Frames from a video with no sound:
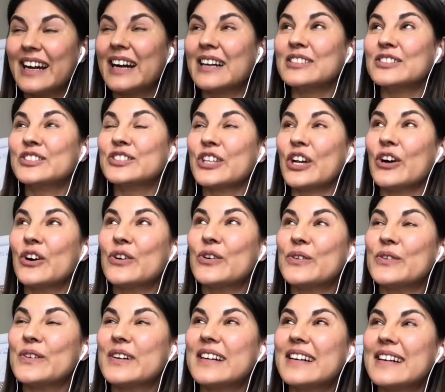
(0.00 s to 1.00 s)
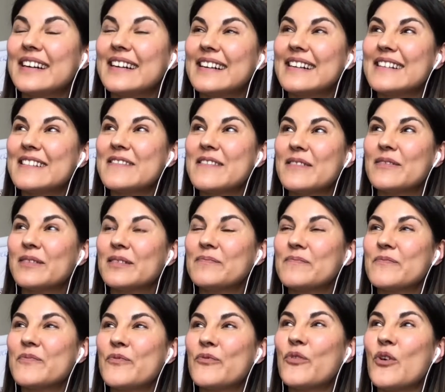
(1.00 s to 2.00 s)
So
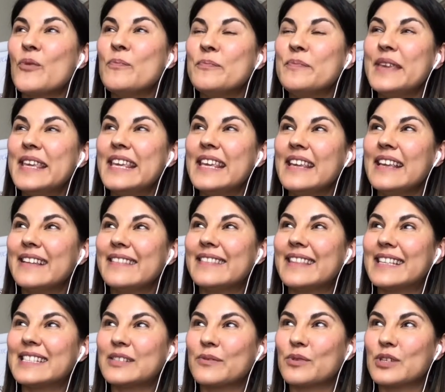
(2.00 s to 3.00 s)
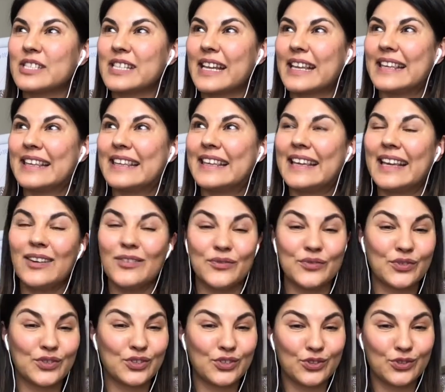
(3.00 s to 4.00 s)
for me, this was a
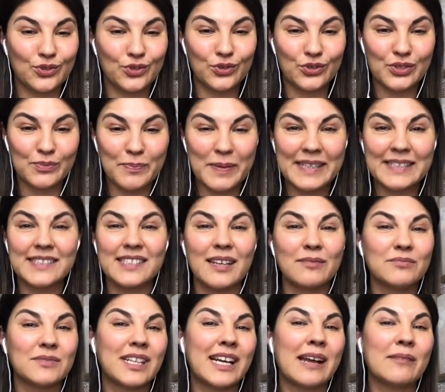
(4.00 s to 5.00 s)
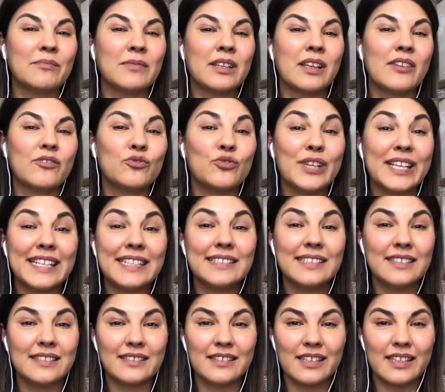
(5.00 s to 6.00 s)
gift to spend some time
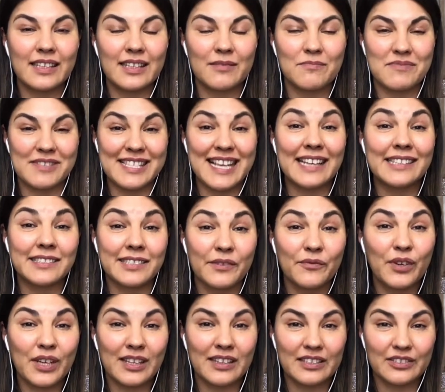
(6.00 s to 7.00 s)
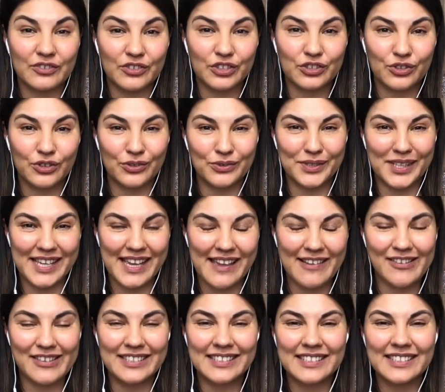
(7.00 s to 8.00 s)
reading the scientific literature on
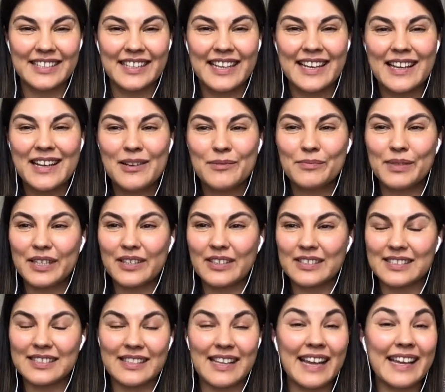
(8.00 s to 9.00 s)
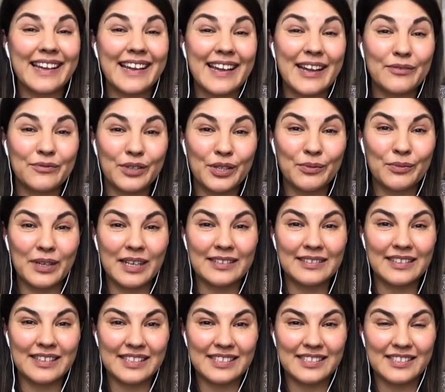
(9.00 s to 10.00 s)
chaos, because like
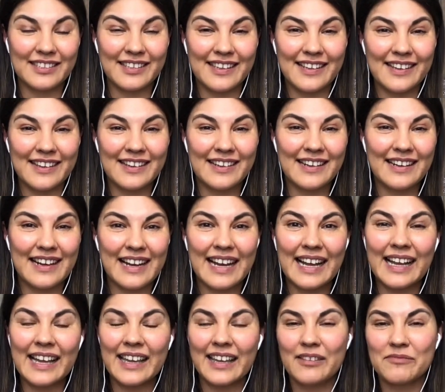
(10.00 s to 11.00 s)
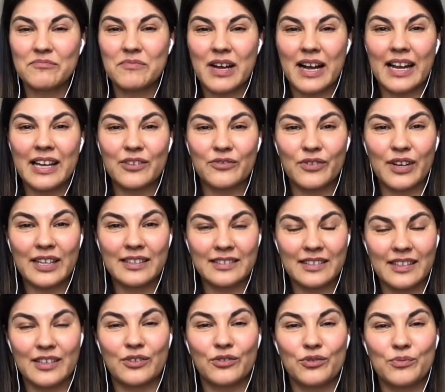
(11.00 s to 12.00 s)
everyone this year, I
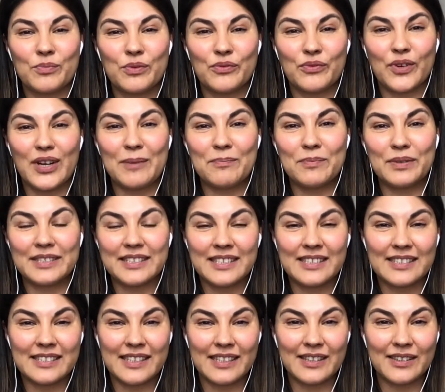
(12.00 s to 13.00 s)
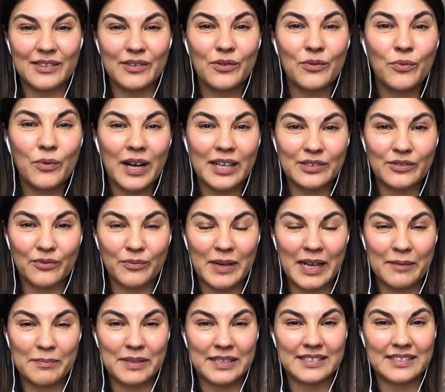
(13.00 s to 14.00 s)
run a group of companies, and one of
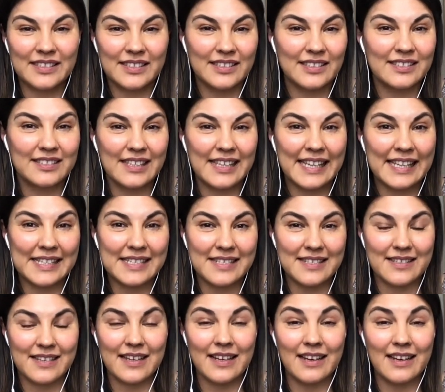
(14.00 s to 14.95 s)
my businesses is